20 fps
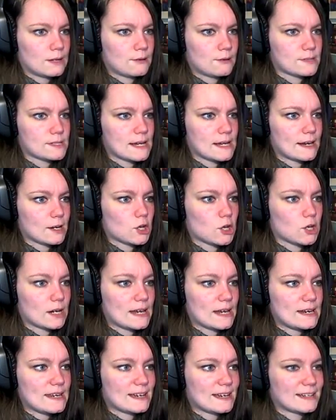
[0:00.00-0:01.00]
That was not a good
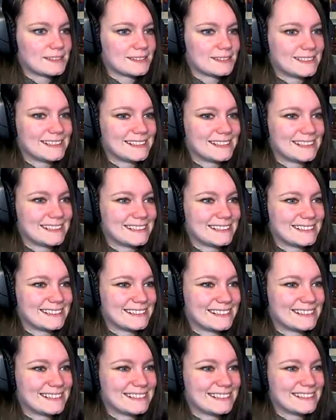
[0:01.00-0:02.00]
idea.
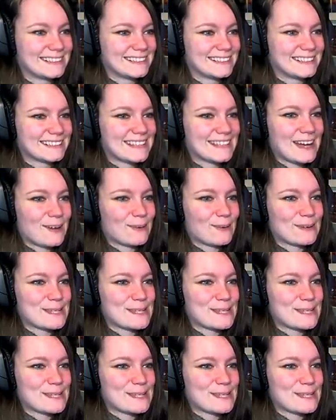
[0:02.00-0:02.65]
That